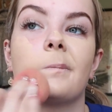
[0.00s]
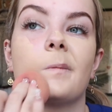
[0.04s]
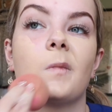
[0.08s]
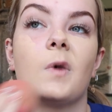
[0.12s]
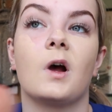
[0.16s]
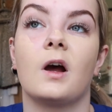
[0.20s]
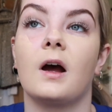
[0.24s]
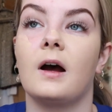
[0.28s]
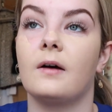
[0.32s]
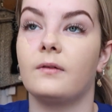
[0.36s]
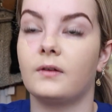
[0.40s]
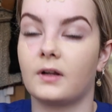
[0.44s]

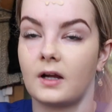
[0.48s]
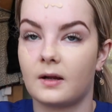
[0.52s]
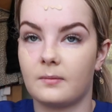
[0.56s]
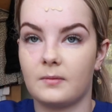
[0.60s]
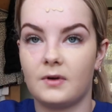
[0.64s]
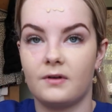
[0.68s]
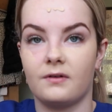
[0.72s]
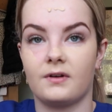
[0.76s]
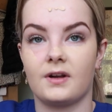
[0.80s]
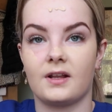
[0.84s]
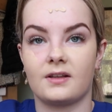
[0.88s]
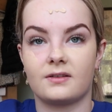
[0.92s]
I have like a
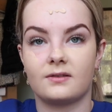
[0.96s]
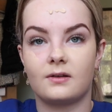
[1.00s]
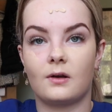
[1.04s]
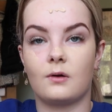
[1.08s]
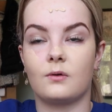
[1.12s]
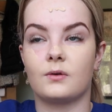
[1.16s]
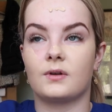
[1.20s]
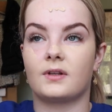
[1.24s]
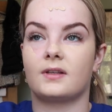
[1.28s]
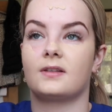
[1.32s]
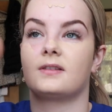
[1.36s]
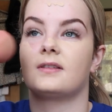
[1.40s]
mirror that's
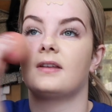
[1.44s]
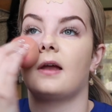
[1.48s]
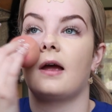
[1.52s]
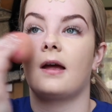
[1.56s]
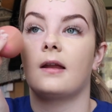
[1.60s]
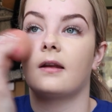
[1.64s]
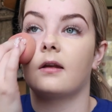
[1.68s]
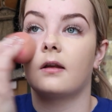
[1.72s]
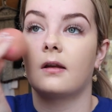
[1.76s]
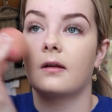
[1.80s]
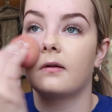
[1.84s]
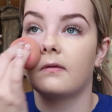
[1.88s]
on a
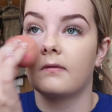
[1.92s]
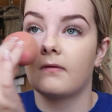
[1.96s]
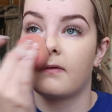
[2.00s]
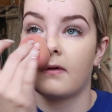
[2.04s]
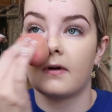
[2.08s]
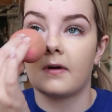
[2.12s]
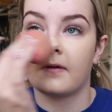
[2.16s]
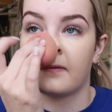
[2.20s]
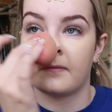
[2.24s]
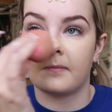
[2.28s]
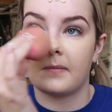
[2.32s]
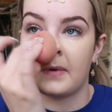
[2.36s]
stand in
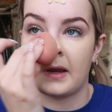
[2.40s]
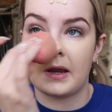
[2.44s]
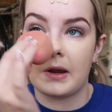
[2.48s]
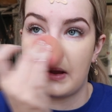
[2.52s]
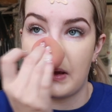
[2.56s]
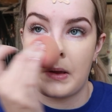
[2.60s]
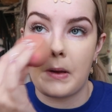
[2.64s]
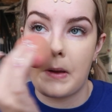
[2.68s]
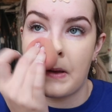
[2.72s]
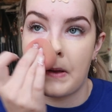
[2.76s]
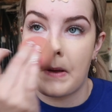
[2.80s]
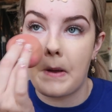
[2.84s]
front of
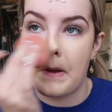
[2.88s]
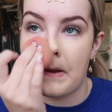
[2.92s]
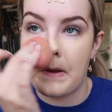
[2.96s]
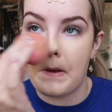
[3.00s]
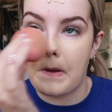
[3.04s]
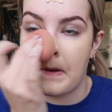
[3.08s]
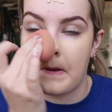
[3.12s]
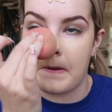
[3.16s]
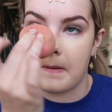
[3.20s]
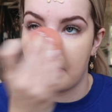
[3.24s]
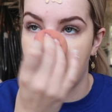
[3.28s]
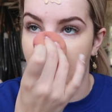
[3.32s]
me.
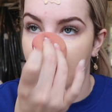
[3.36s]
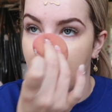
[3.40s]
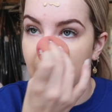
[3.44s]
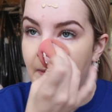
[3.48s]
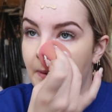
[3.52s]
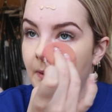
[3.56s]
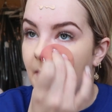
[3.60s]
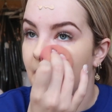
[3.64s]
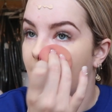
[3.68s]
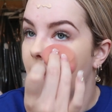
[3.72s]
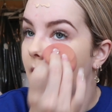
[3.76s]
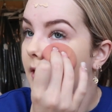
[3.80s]

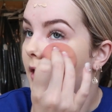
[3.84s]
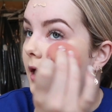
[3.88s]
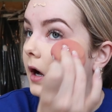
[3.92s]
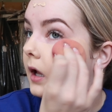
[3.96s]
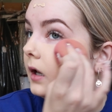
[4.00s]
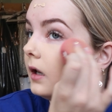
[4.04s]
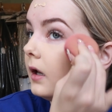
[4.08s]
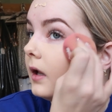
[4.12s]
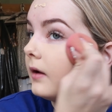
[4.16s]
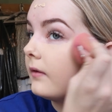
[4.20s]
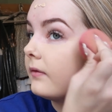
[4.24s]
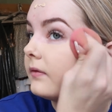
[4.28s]

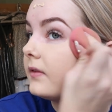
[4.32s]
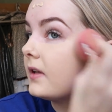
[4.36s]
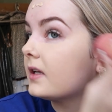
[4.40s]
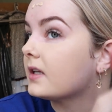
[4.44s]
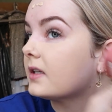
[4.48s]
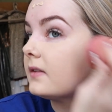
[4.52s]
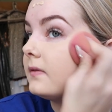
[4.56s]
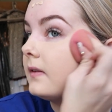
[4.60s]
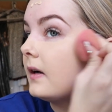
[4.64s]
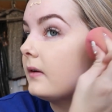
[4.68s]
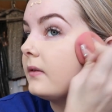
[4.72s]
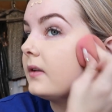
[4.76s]
I love
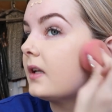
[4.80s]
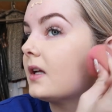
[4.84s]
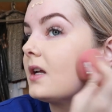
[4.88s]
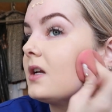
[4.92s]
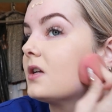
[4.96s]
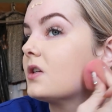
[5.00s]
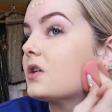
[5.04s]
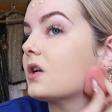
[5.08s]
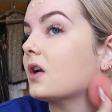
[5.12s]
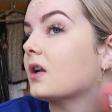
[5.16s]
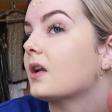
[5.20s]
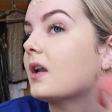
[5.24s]
this
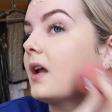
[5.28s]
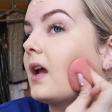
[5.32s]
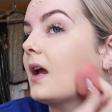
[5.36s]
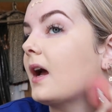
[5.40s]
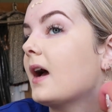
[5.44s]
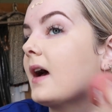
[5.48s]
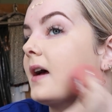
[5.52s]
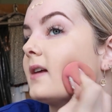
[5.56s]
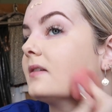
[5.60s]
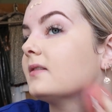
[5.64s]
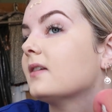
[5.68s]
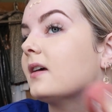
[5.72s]
foundation. It
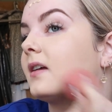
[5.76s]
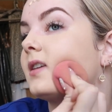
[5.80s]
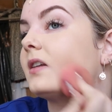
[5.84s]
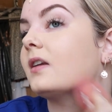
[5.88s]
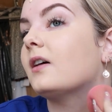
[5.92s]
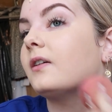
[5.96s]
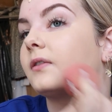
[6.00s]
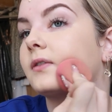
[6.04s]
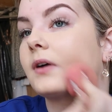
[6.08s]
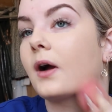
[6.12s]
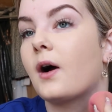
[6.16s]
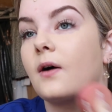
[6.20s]
has
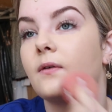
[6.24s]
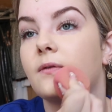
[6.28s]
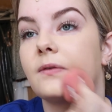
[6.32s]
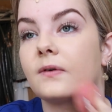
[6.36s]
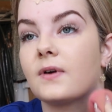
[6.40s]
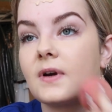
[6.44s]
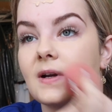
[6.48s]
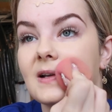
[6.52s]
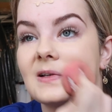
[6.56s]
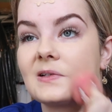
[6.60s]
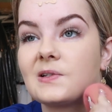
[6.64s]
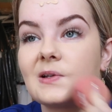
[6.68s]
enough
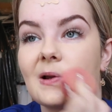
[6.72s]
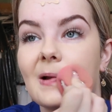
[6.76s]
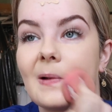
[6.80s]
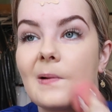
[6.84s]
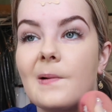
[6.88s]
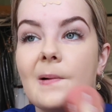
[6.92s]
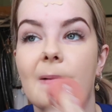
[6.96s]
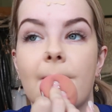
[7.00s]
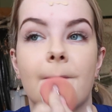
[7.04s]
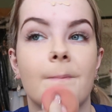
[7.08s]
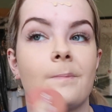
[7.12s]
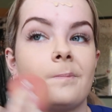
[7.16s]
coverage
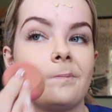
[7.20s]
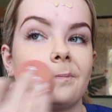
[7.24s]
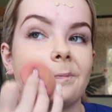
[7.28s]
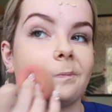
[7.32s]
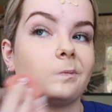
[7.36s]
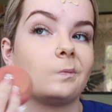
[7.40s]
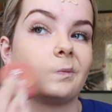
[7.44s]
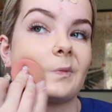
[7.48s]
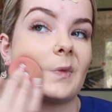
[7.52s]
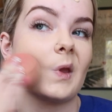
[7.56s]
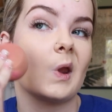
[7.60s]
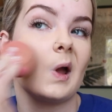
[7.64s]

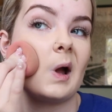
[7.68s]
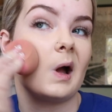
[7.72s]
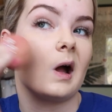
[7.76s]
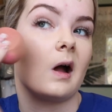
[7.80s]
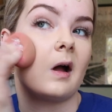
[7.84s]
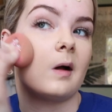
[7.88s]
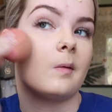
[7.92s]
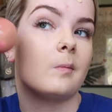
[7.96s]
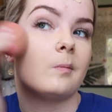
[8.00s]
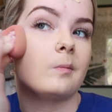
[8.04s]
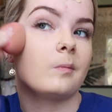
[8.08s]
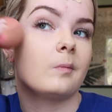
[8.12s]

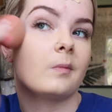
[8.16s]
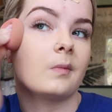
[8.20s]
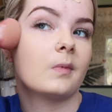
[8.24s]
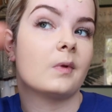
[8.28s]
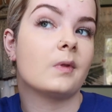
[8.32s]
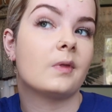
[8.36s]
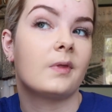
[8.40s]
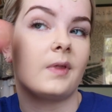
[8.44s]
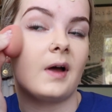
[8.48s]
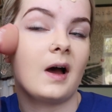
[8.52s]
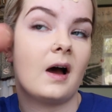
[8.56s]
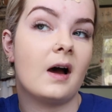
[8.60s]
that
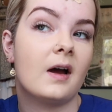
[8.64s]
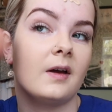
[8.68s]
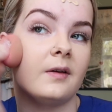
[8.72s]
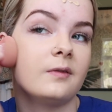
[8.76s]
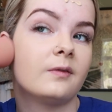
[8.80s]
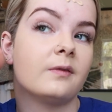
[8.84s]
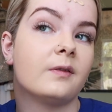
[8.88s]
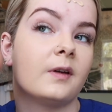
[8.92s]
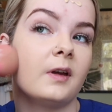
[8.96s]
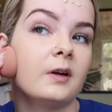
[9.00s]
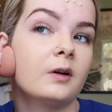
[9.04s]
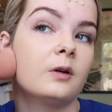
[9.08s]
I
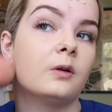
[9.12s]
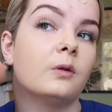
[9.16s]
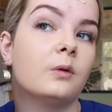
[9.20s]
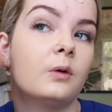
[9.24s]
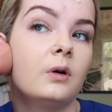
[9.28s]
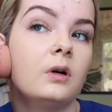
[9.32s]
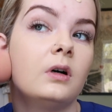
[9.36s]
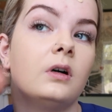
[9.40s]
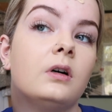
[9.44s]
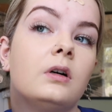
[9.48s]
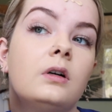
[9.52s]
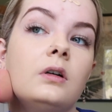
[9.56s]

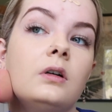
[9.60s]
feel